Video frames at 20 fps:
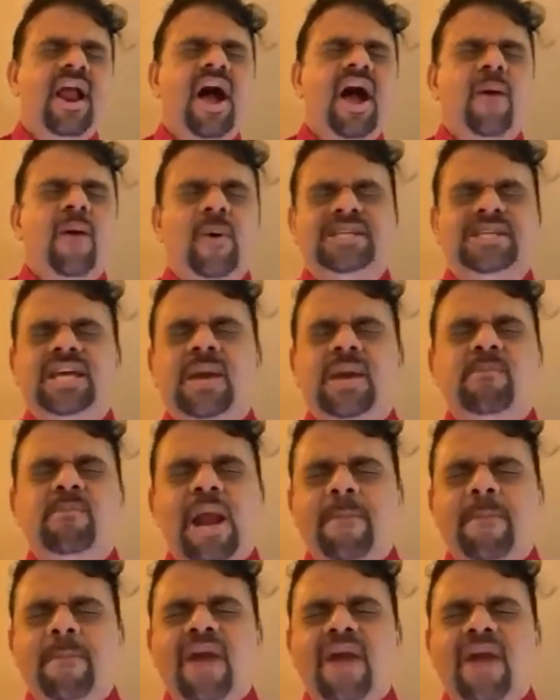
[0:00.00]
Once again,
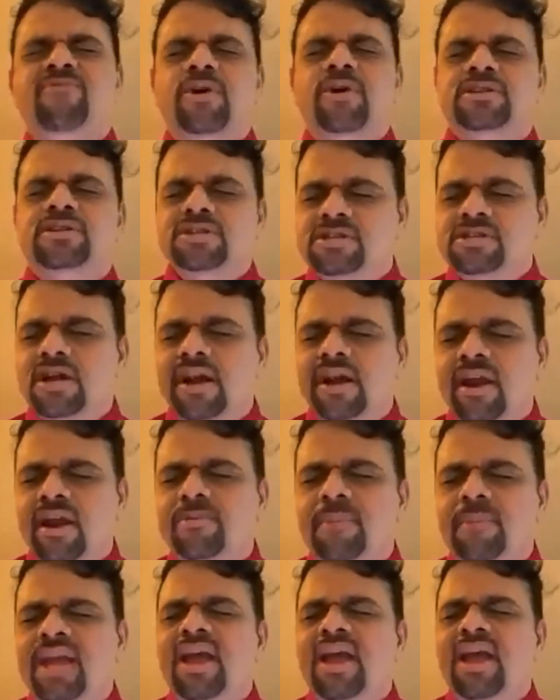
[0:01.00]
I pray for Sister
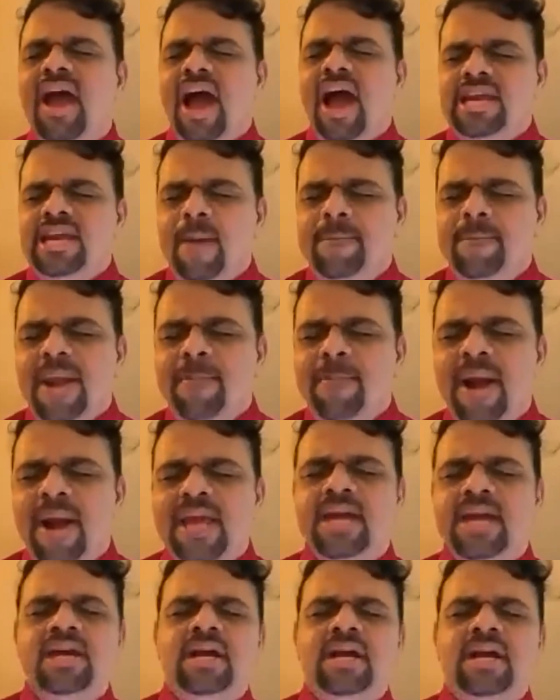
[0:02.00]
Reshmi and
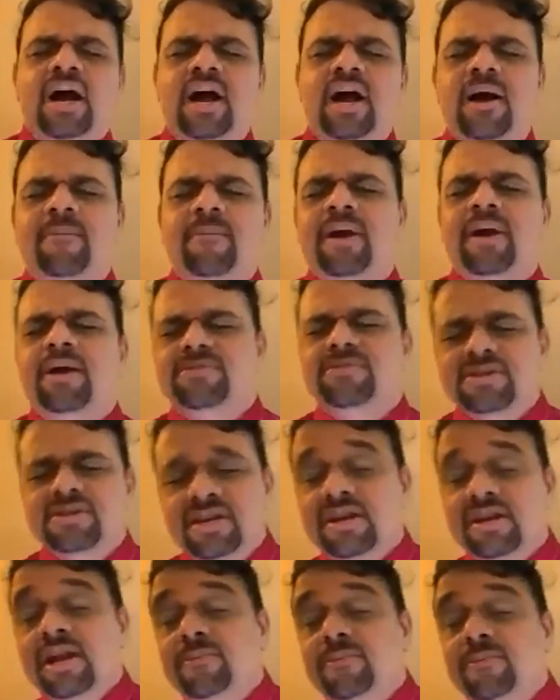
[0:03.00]
everybody. Um, uh,
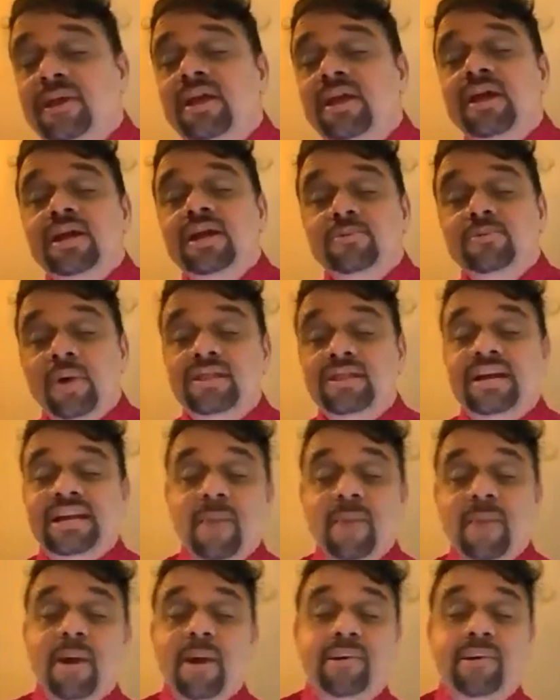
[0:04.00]
Sister Reshmi, when the
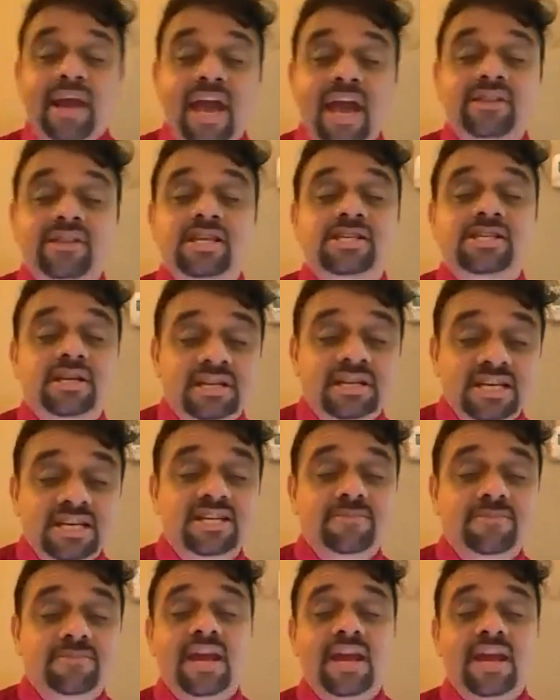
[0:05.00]
timer share this
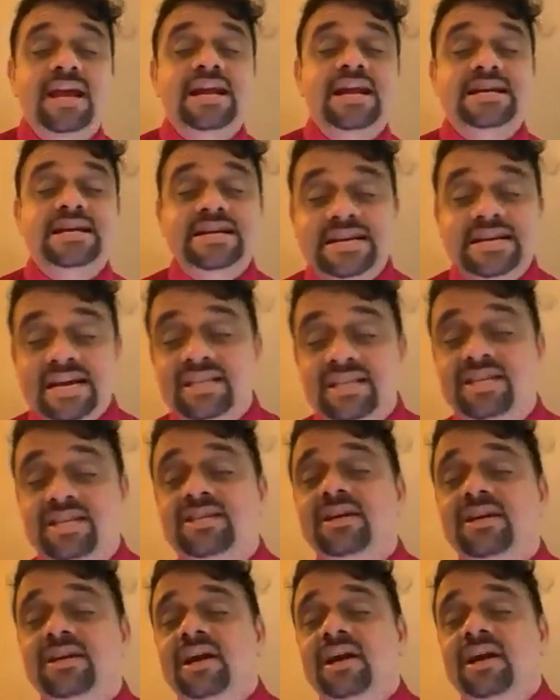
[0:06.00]
testimony, touch
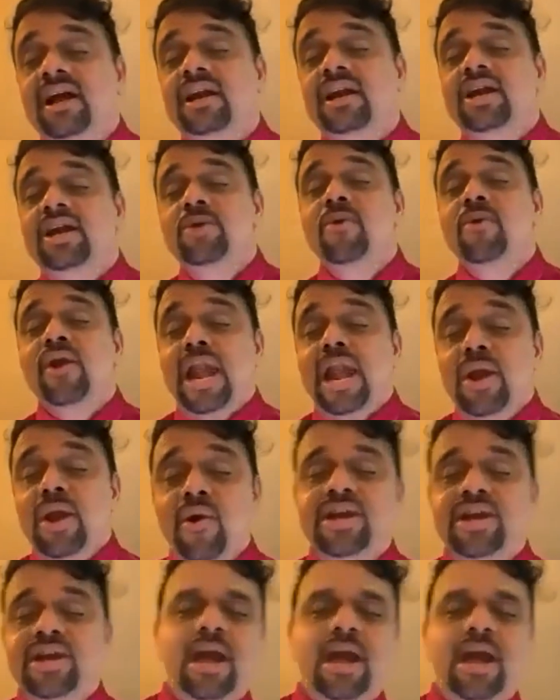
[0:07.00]
her, give more
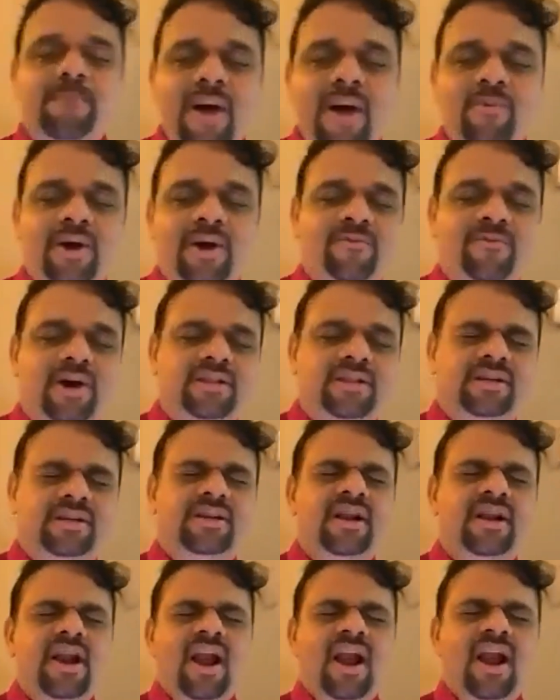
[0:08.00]
anointing and power, Father.
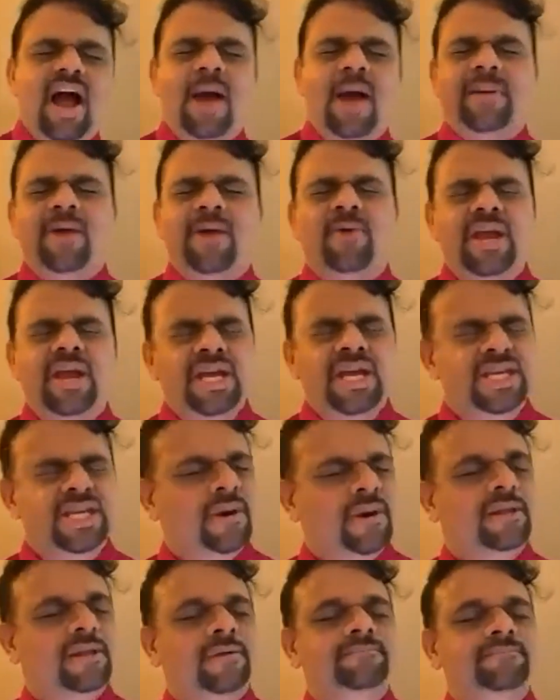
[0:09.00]
I pray for each
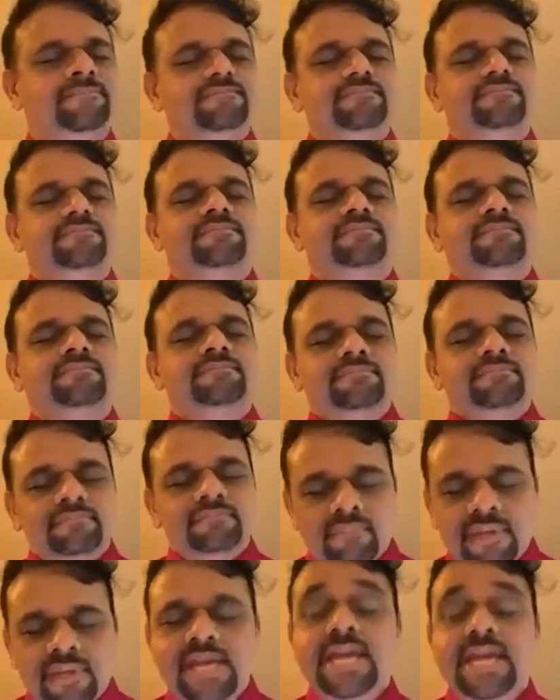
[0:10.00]
one of them.
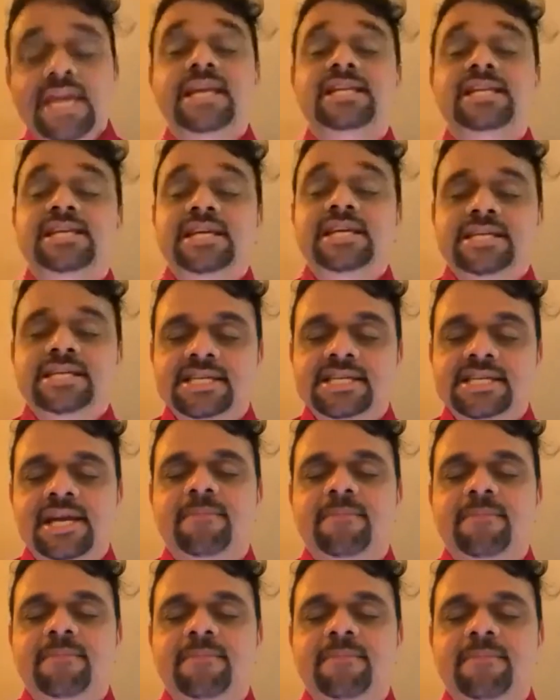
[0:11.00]
In Jesus' name,
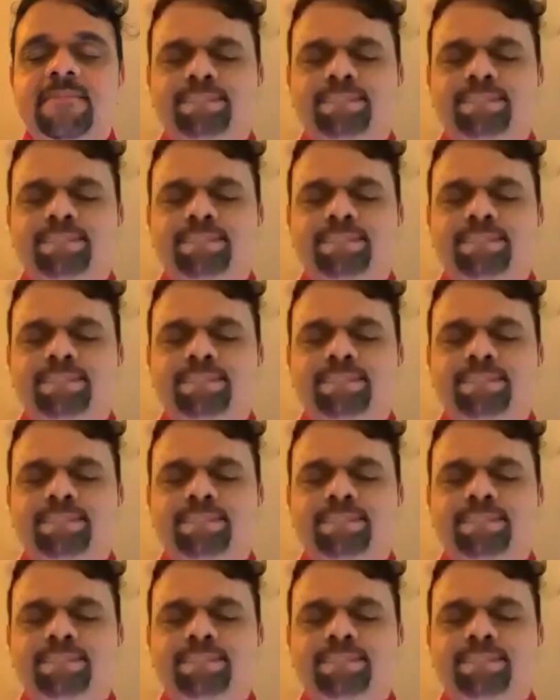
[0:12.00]
I pray.